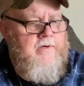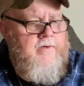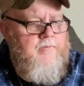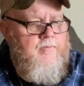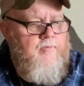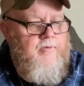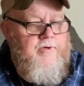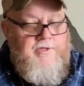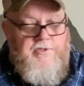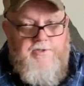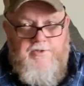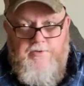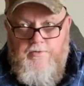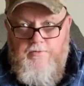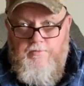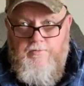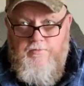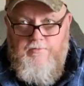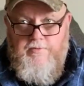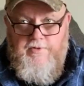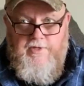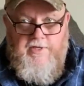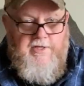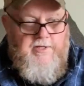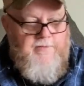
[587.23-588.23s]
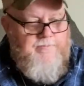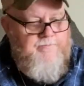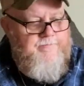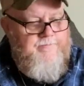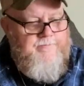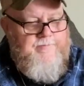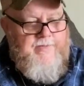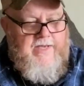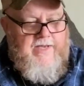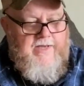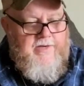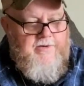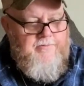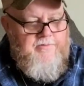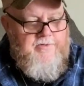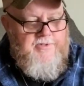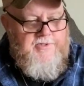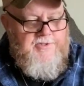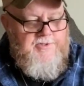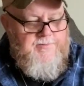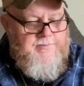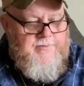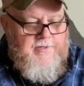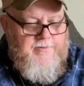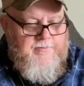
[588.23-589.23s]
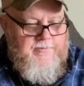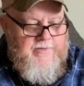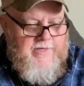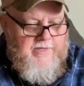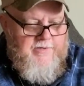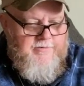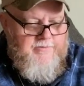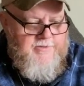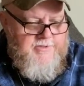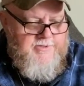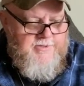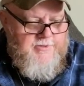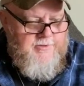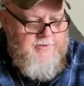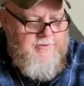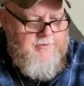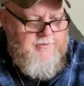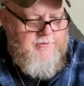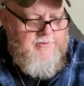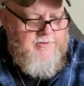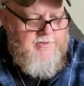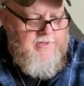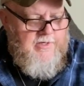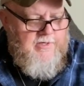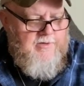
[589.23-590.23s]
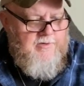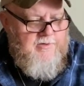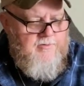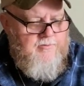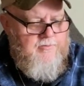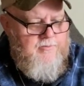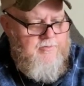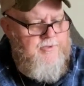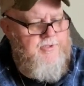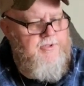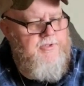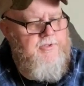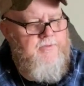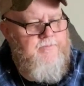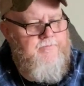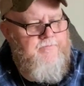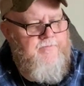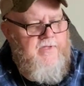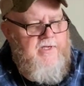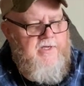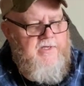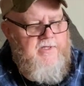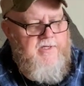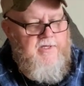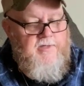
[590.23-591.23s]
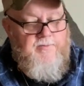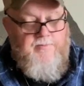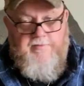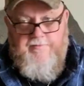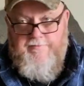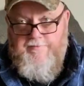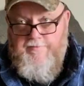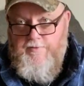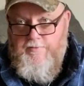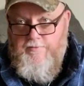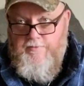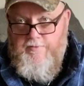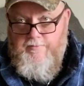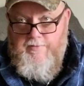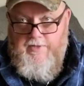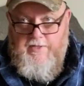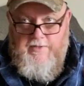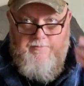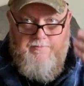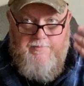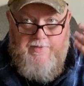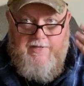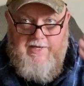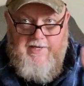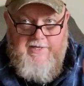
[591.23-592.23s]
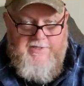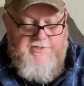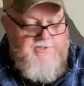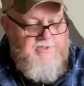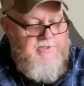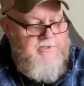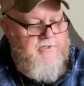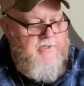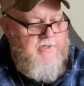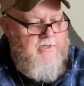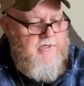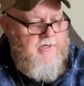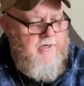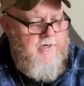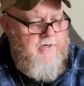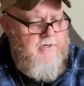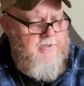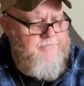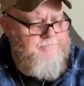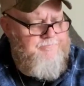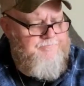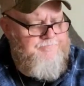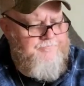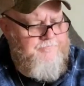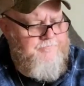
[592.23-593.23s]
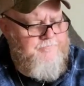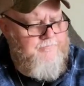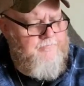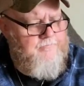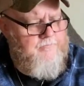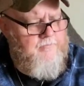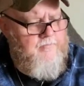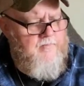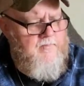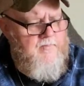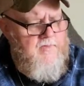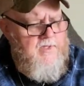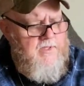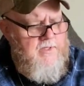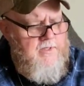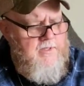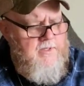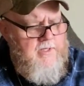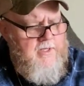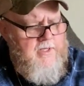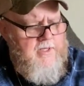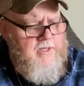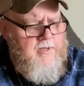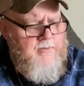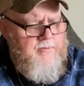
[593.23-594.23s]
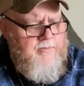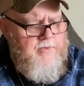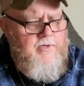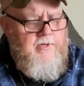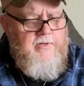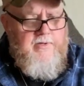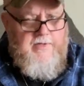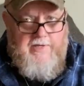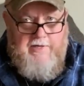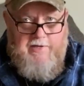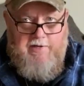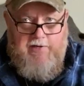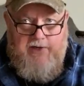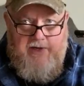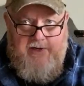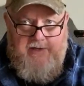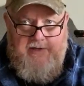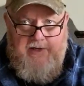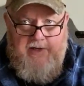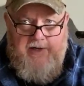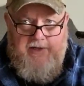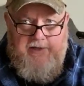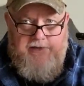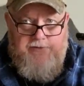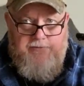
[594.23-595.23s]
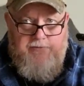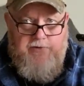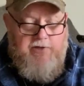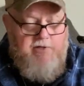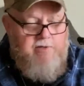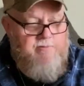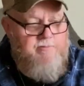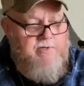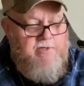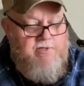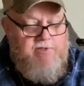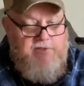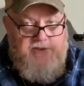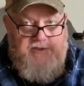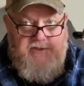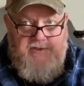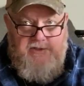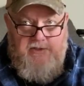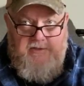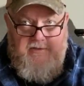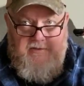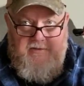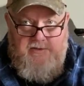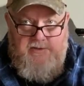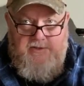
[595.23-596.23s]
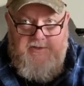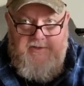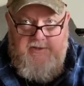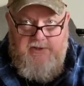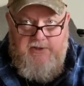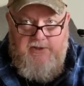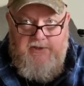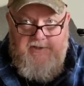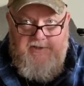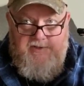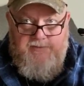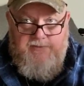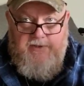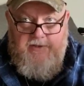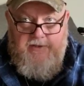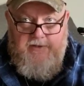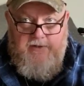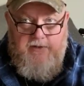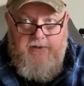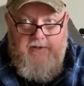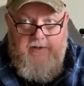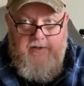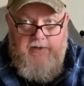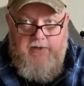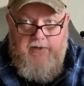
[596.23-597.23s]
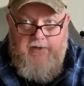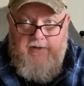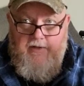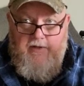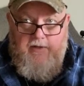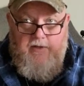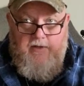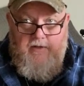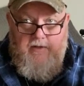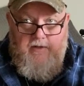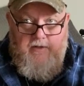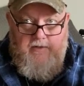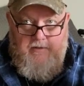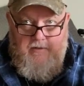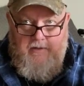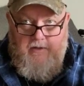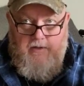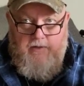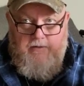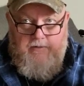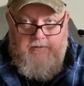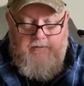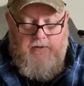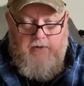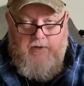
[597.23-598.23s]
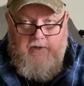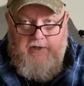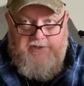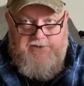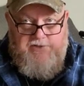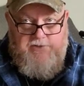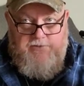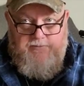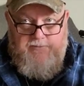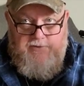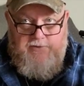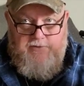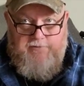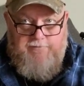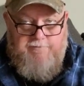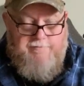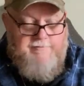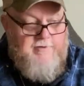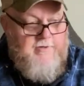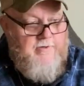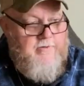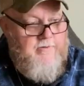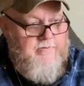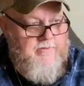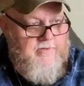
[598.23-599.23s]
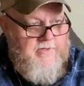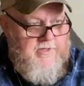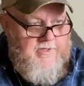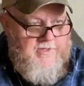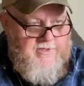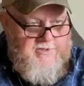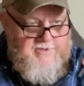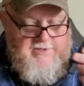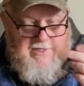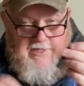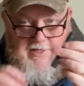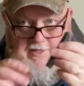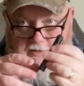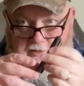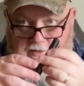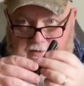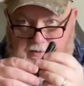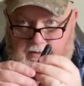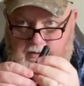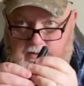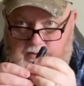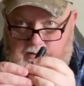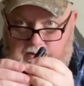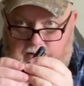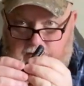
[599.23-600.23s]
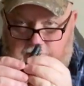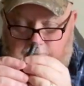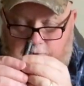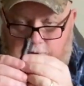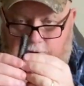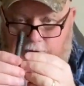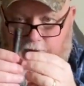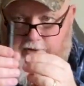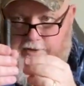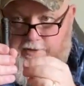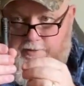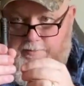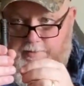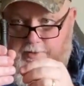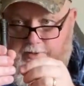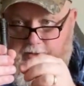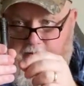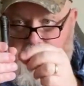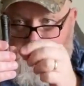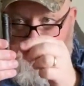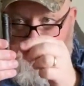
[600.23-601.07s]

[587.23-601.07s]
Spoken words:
We do keep spare batteries here at the house. I keep a few in my packs in the car. But I highly recommend this. This thing has been awesome so far. And it's got a double clip.